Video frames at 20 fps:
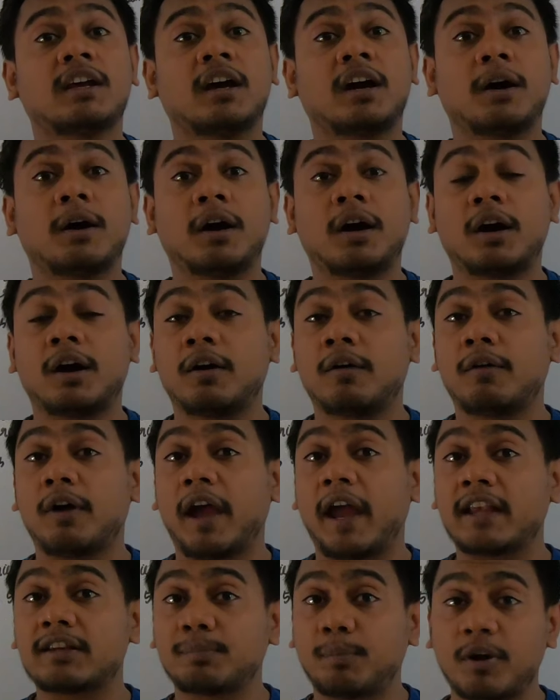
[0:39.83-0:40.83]

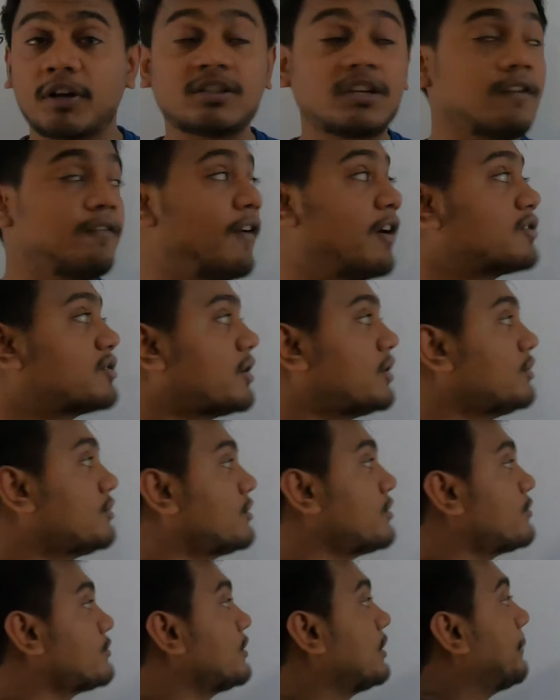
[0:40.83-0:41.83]
exponential function
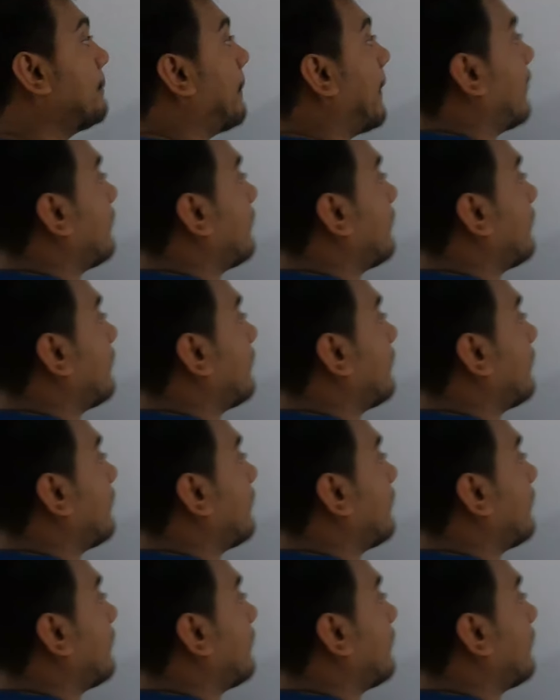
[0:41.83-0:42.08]
is using